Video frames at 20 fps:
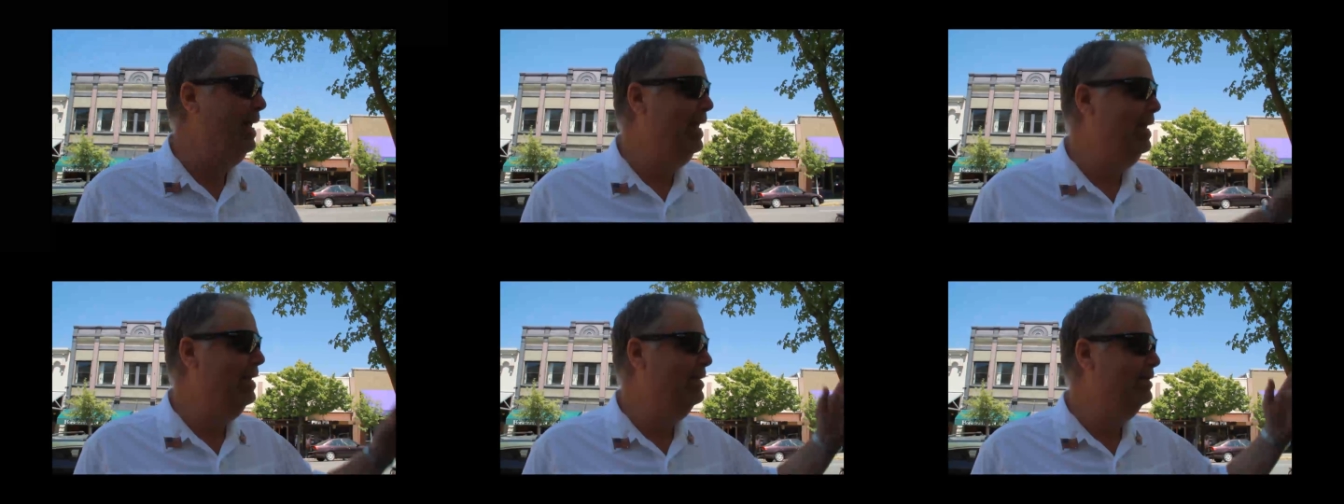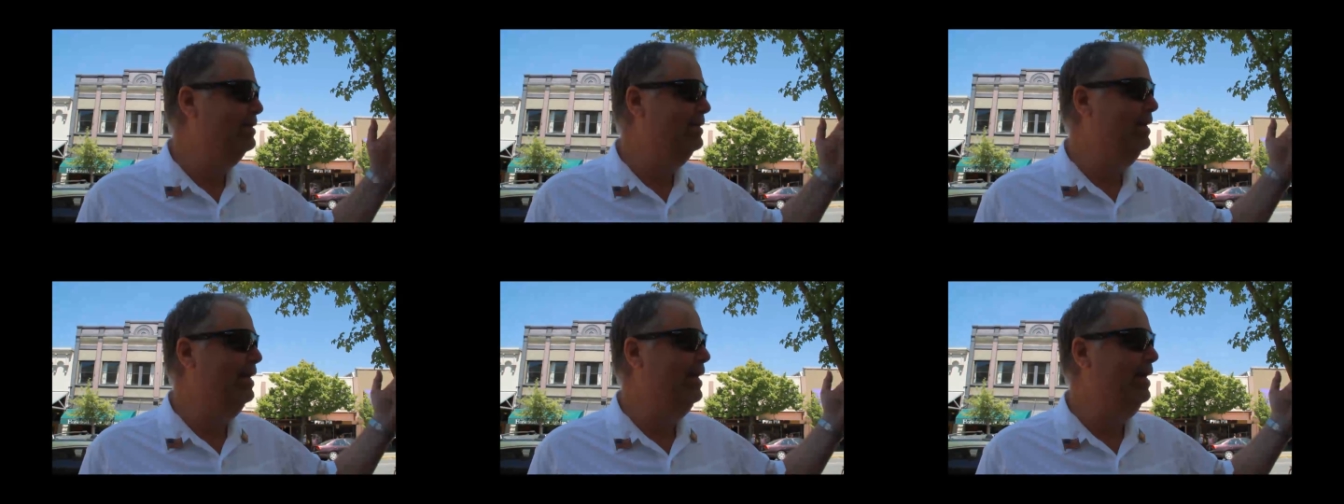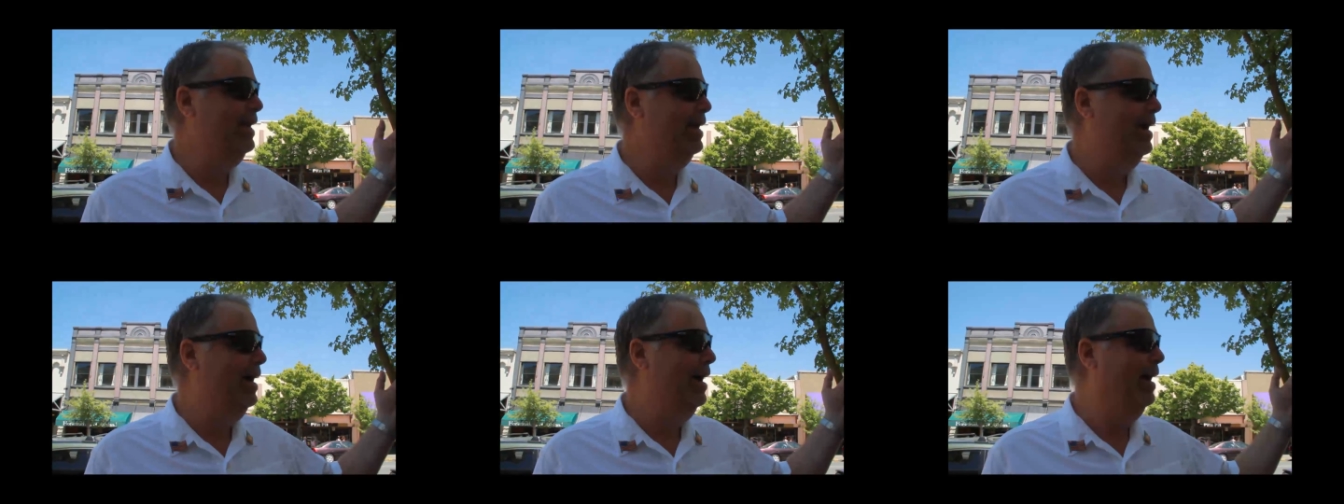is
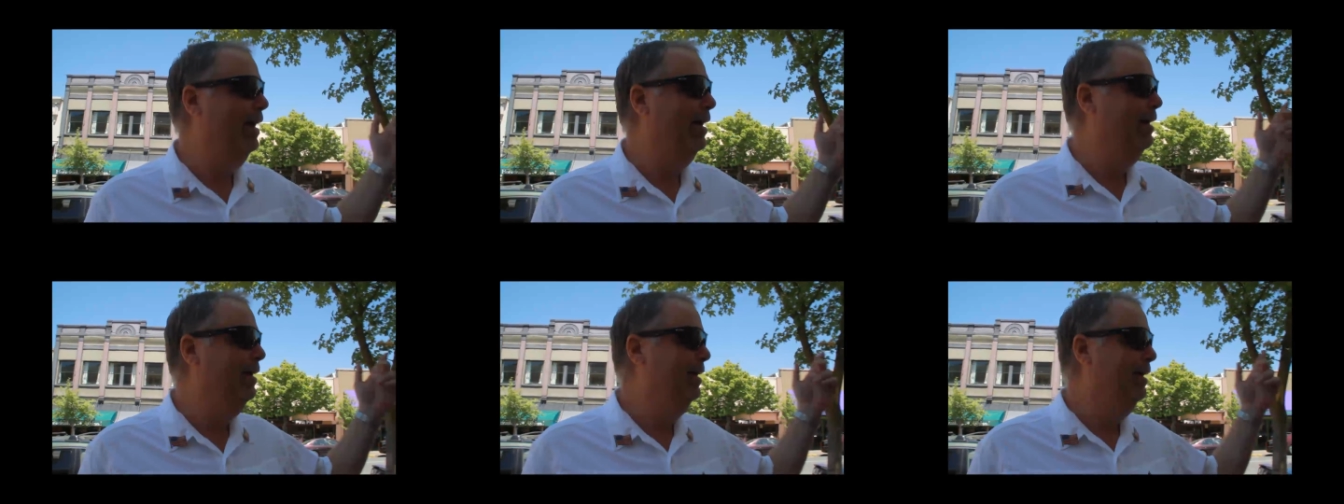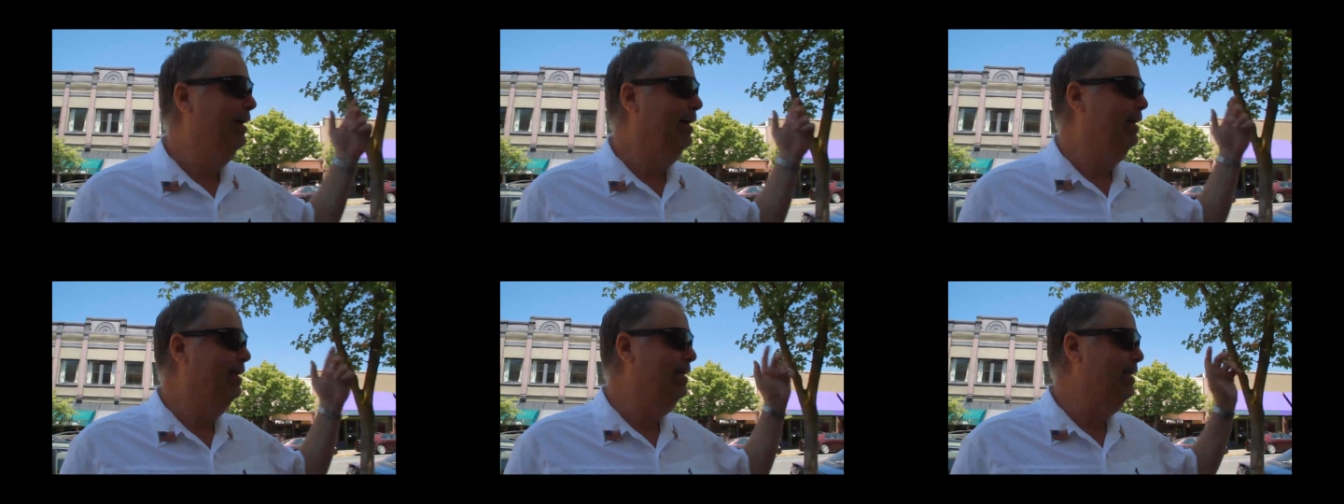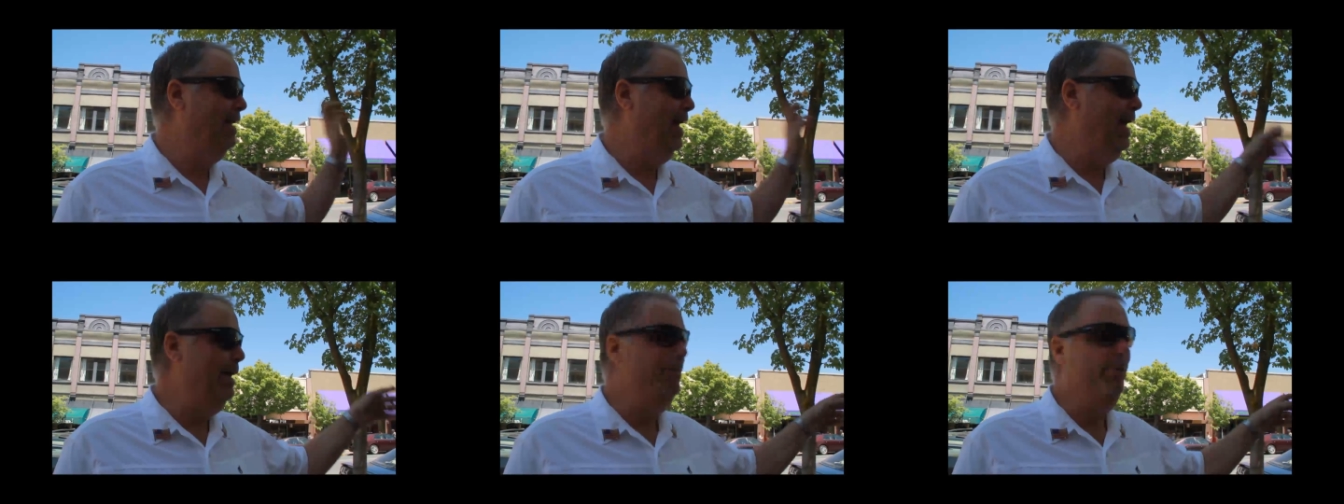the uh,
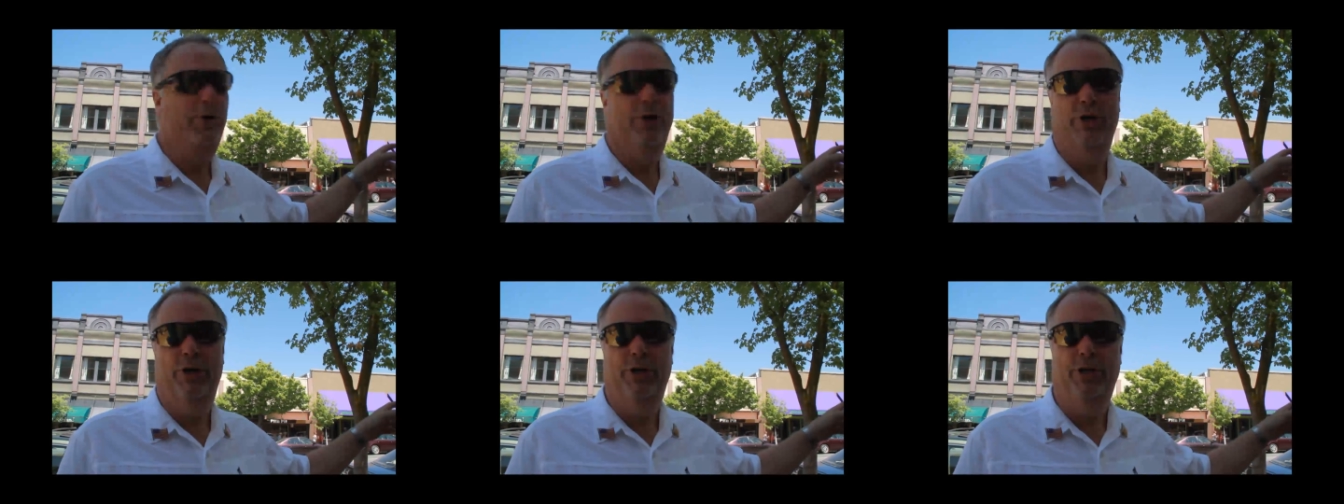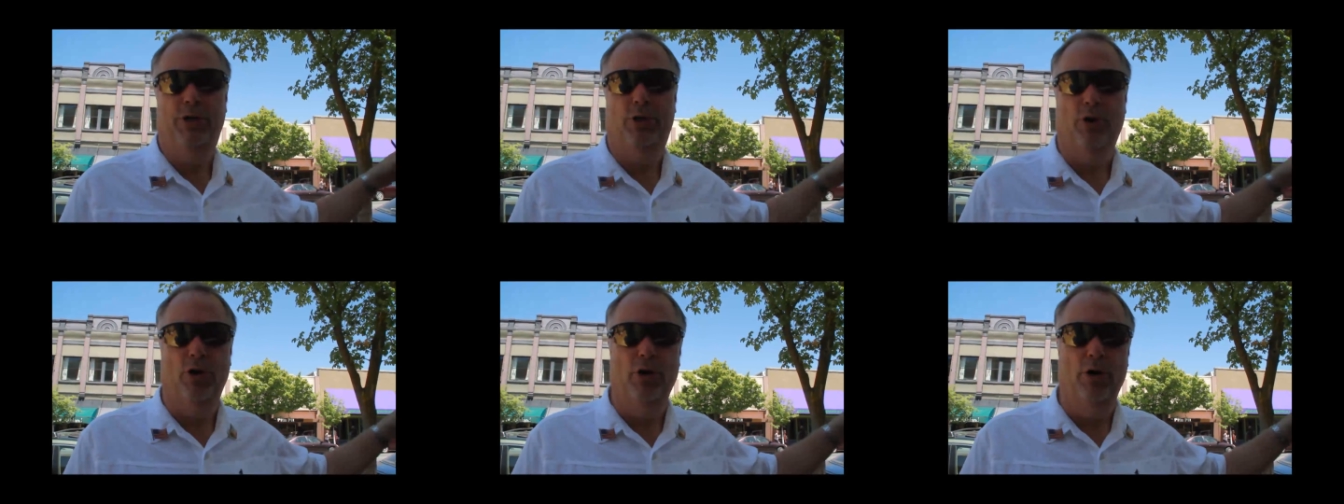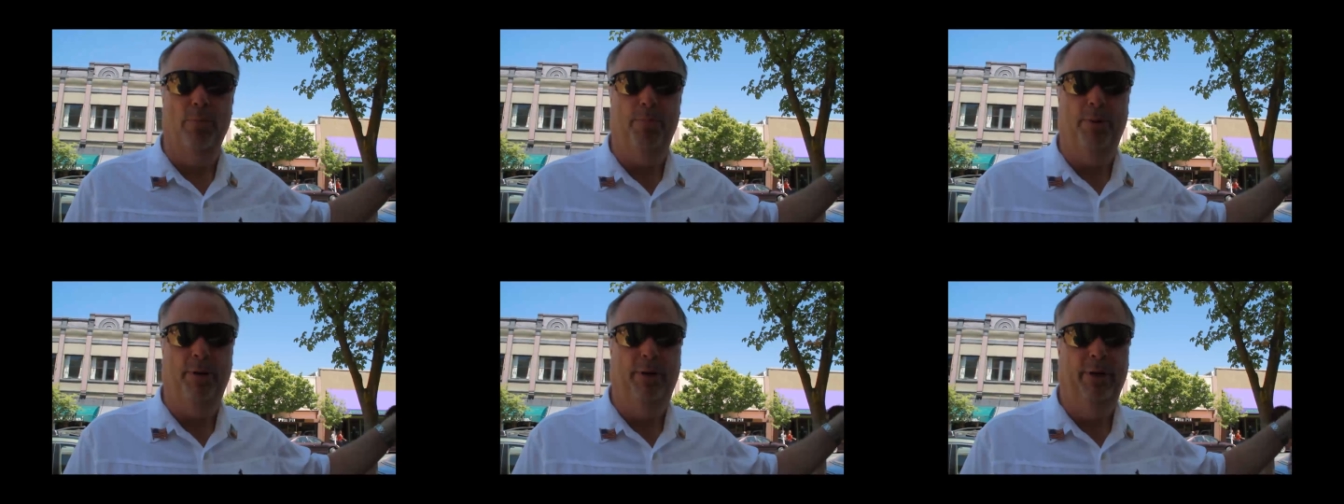neighborhood
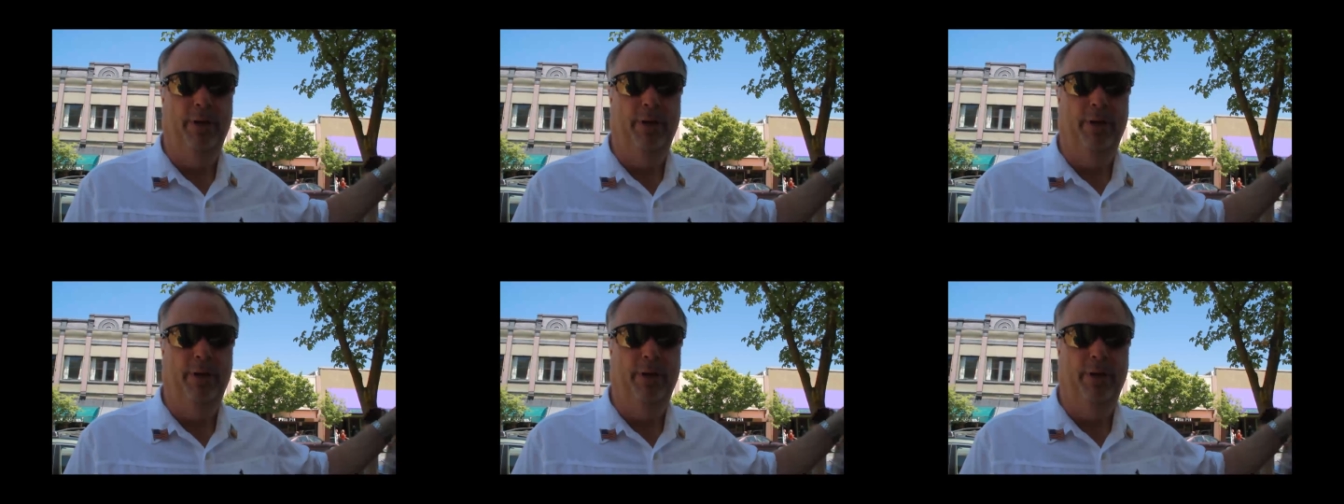group